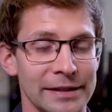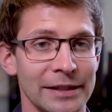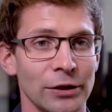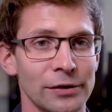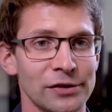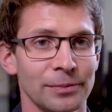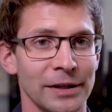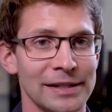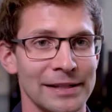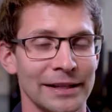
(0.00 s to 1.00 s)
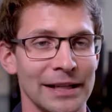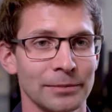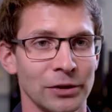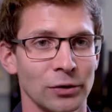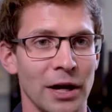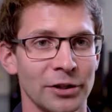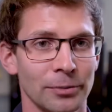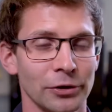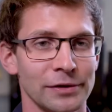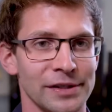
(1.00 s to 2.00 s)
can also be easily adapted to other
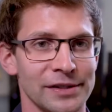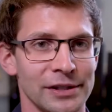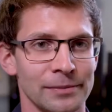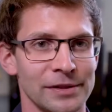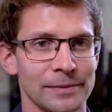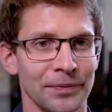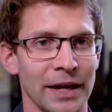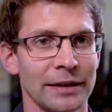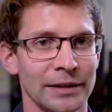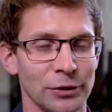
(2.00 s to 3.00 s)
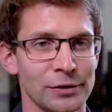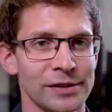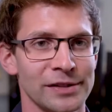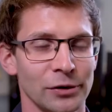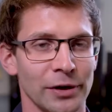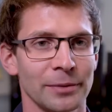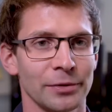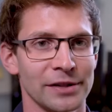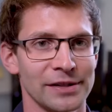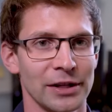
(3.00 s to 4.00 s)
model systems that use in situ
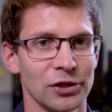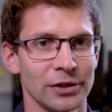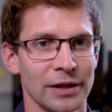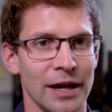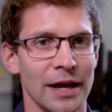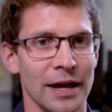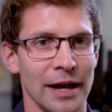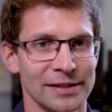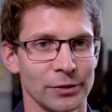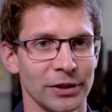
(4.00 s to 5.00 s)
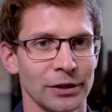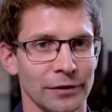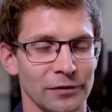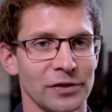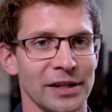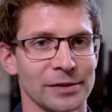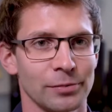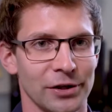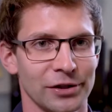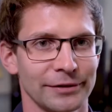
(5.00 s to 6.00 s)
hybridization as a readout of gene
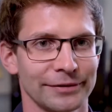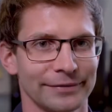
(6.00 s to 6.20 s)
expression.